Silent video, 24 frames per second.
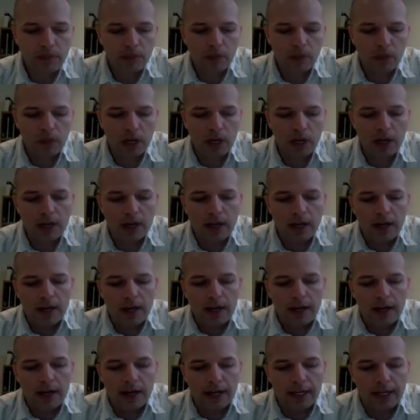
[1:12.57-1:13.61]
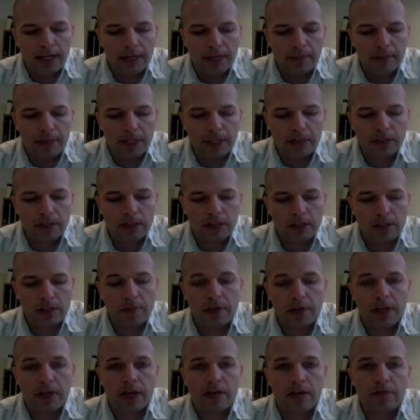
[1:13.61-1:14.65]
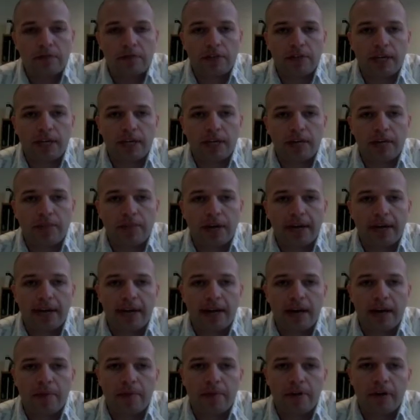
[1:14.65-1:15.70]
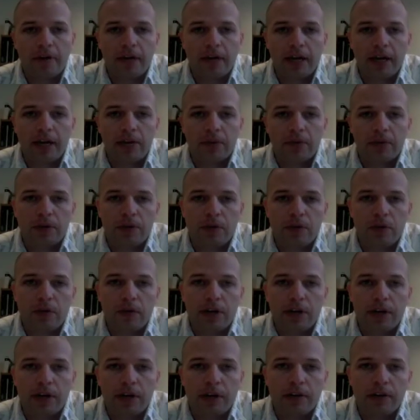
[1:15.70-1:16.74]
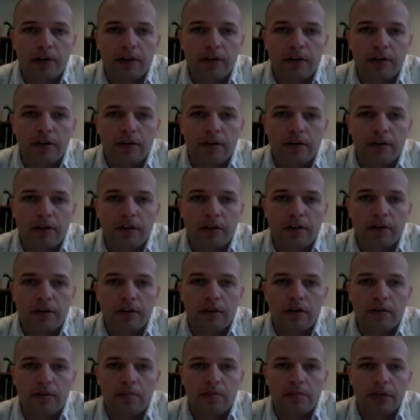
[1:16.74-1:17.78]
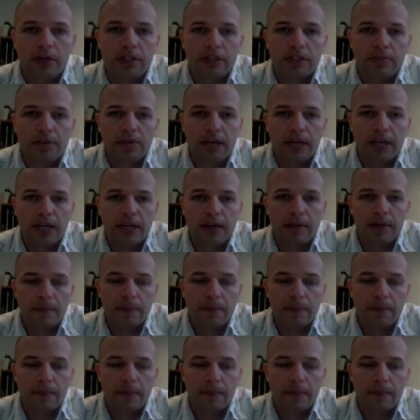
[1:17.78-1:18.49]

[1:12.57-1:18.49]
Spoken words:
Well, I took the liberty of taking my camera and recording the budget meeting.